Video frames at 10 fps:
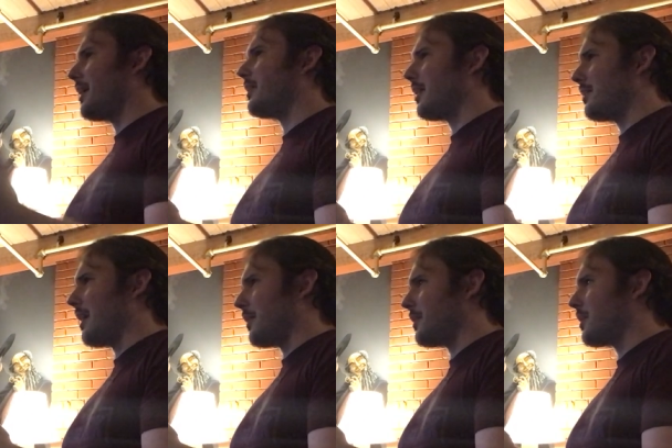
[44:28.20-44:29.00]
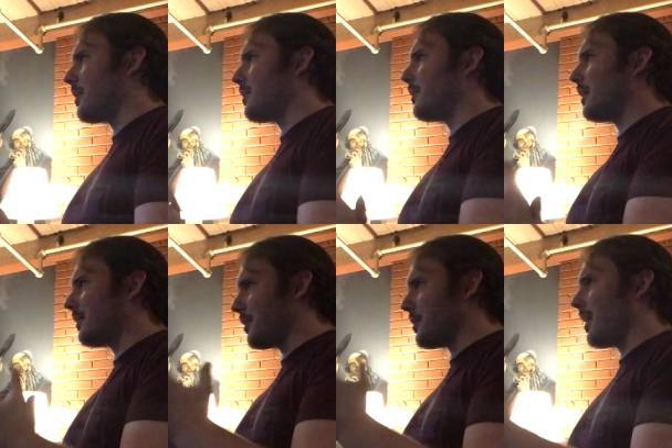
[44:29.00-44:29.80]
might like Naruto.
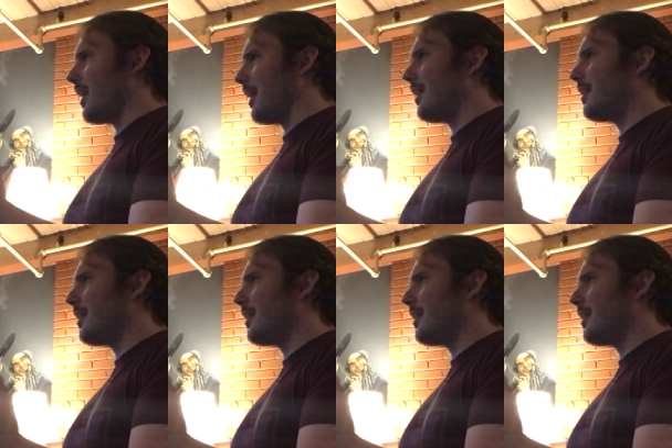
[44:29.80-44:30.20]
It's okay.